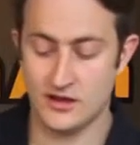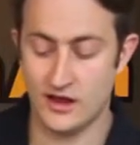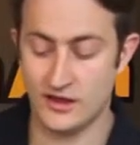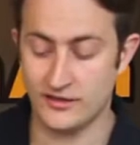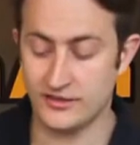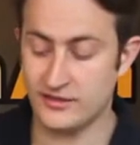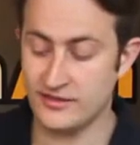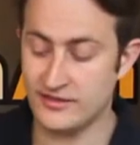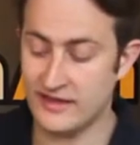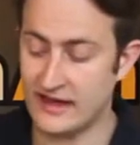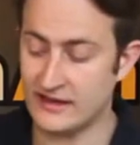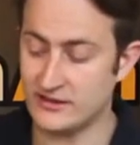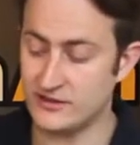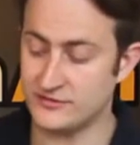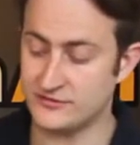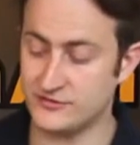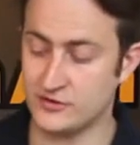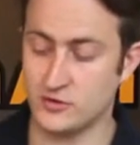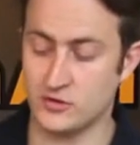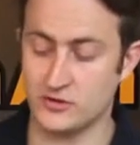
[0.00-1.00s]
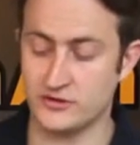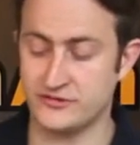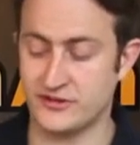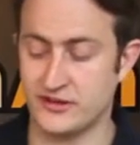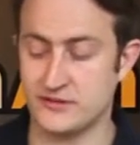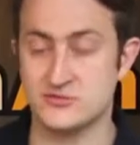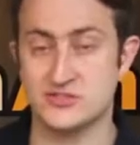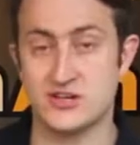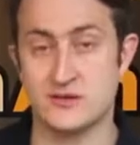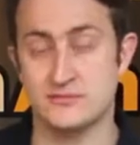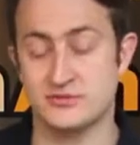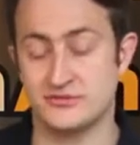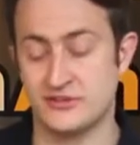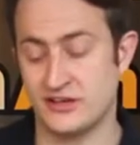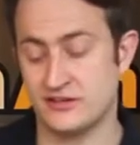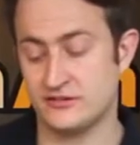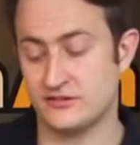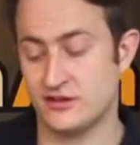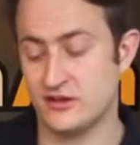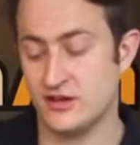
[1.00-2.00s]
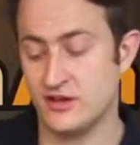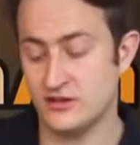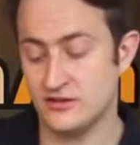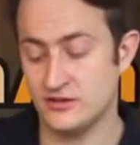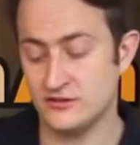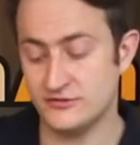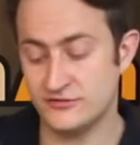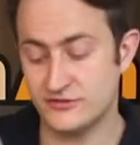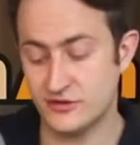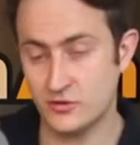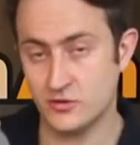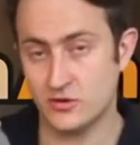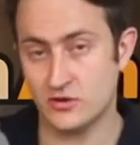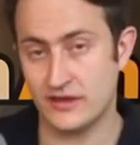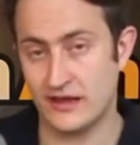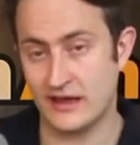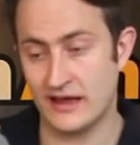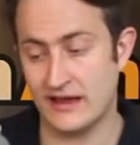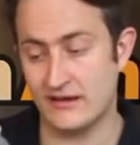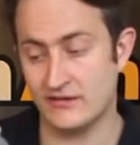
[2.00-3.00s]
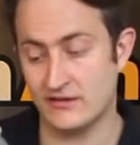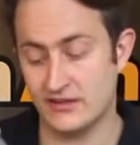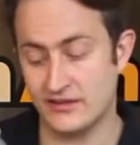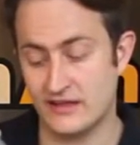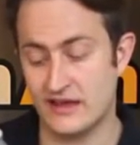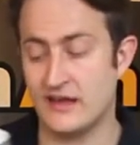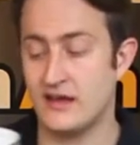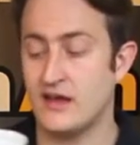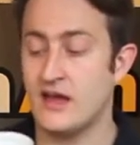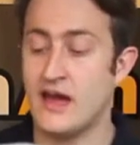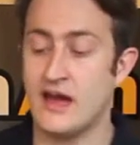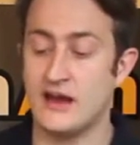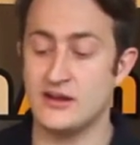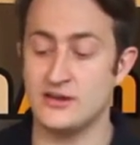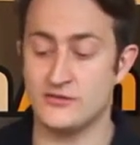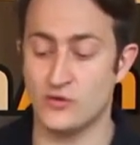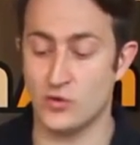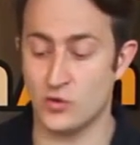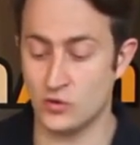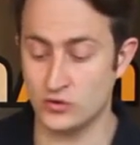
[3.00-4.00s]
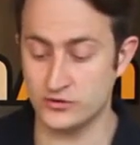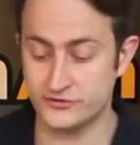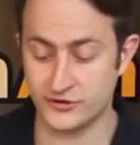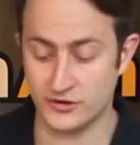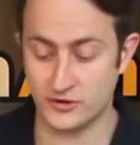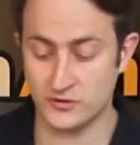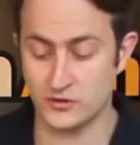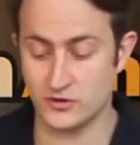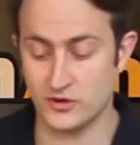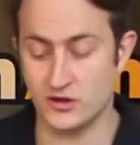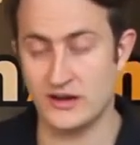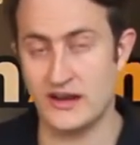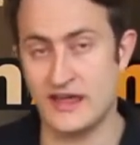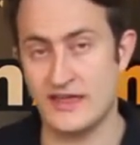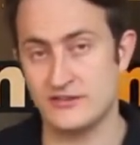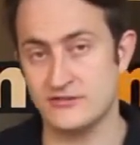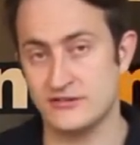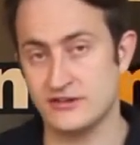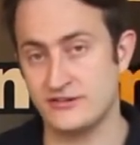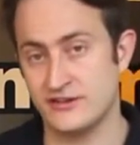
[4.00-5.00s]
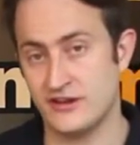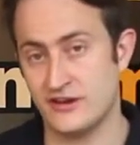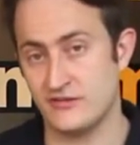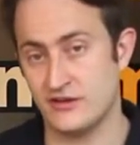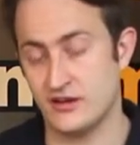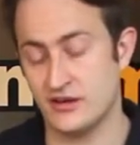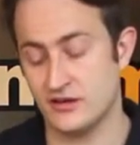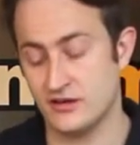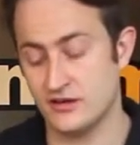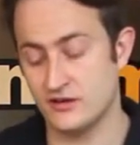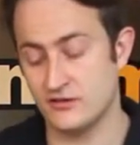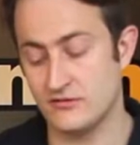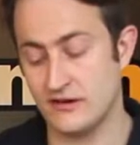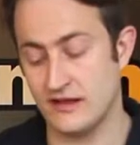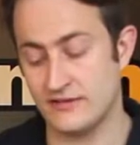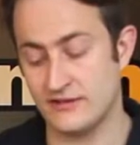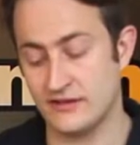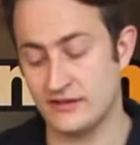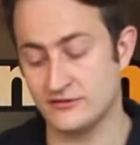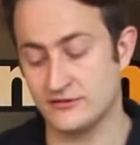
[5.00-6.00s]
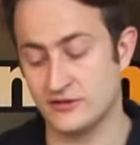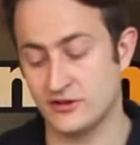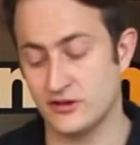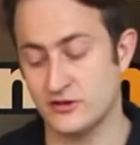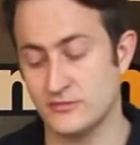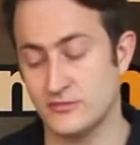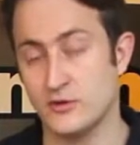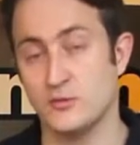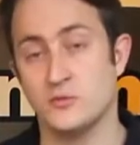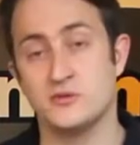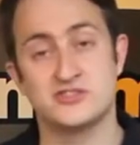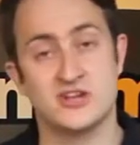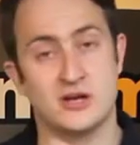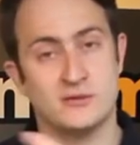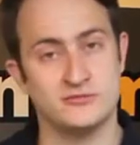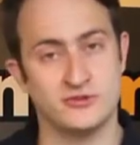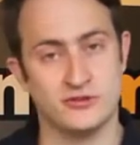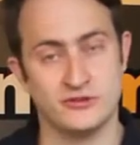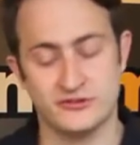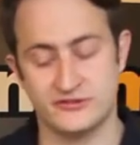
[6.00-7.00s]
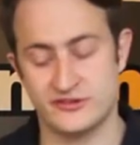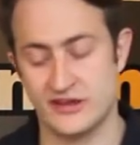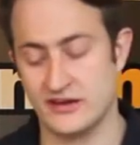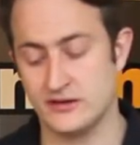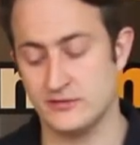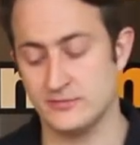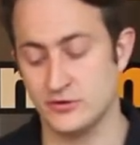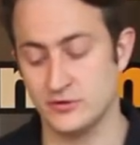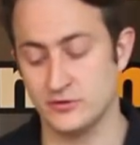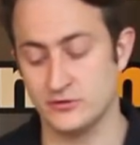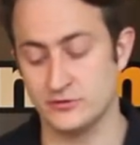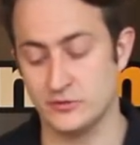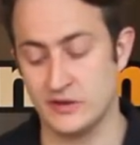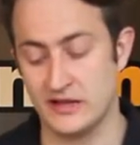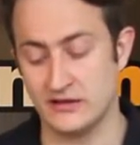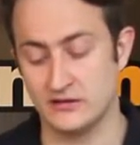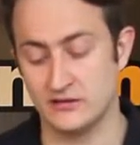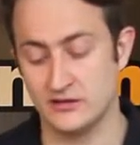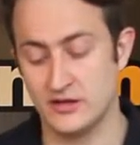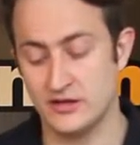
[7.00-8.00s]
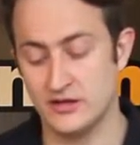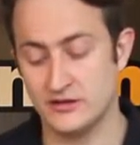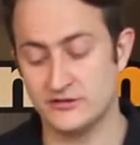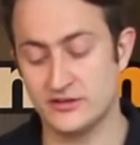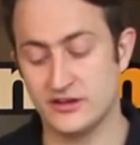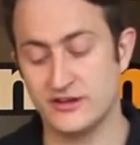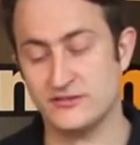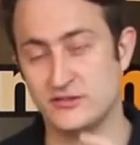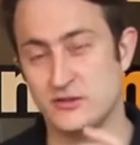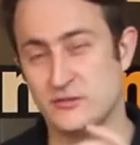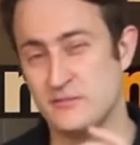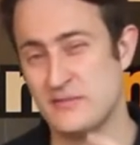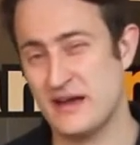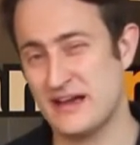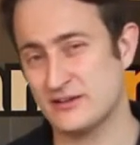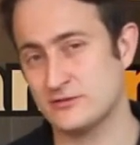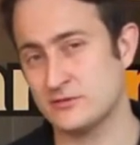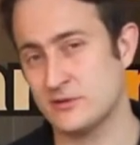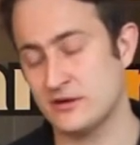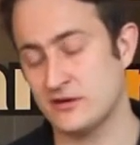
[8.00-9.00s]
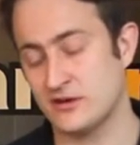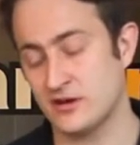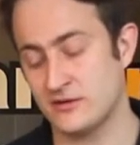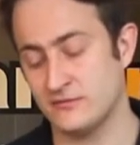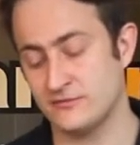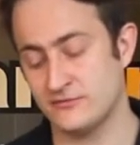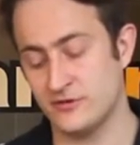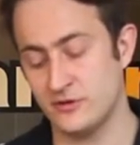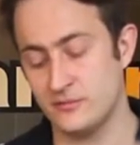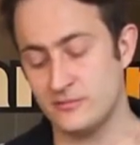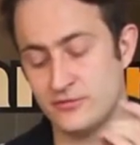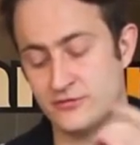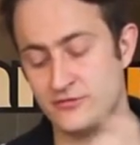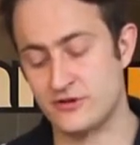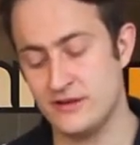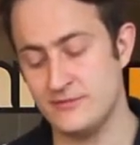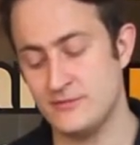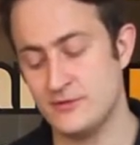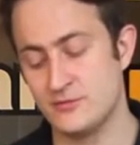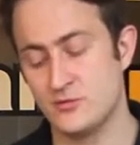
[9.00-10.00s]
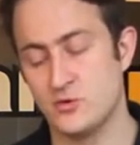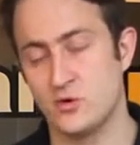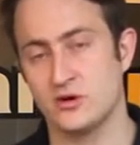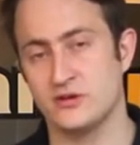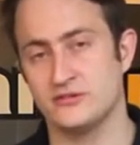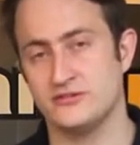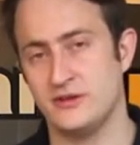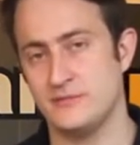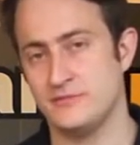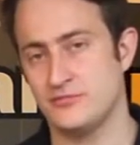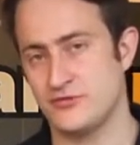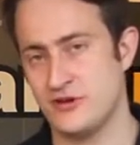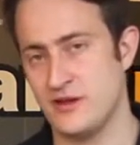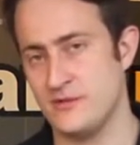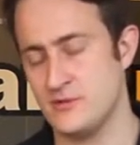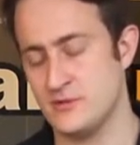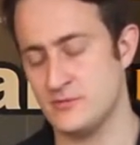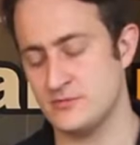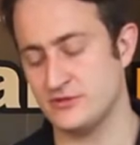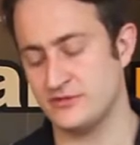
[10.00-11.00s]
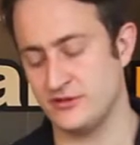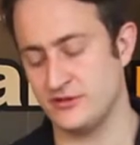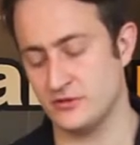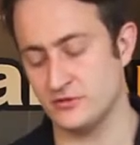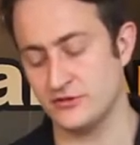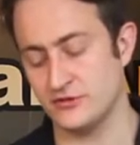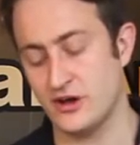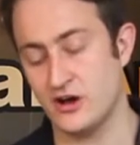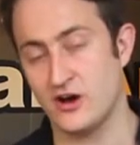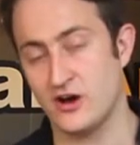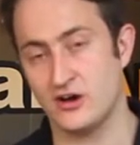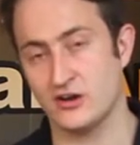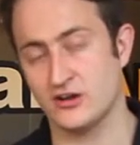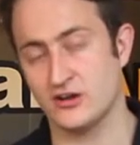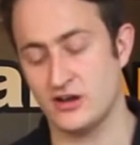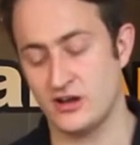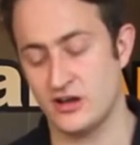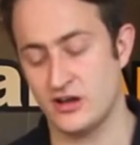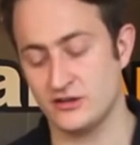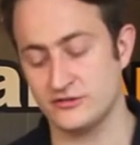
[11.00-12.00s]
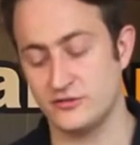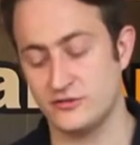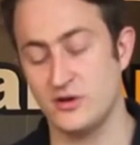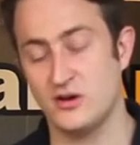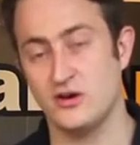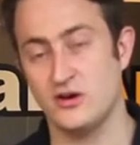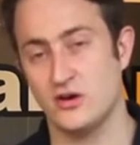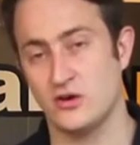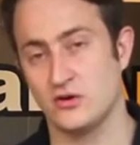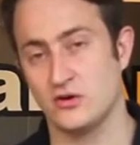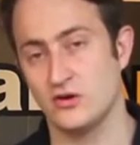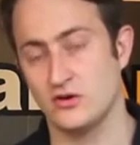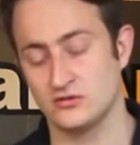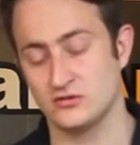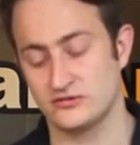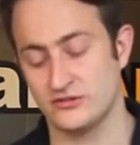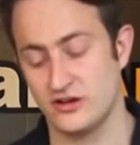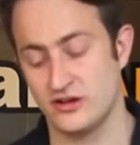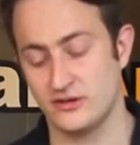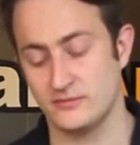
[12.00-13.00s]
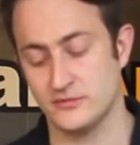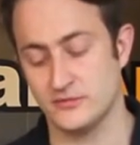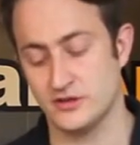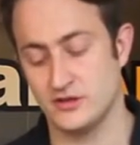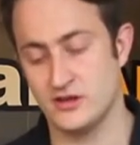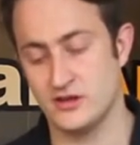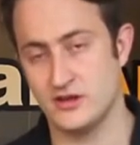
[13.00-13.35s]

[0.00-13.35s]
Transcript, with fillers: Other than that, you've still got the same shin protector, you've still got that area there, and you've also got a leather interior around the inside of the boot, which comes on the standard boot as well. So it gives you the max amount of comfort, premium quality, premium materials that are going to last you a long, long time.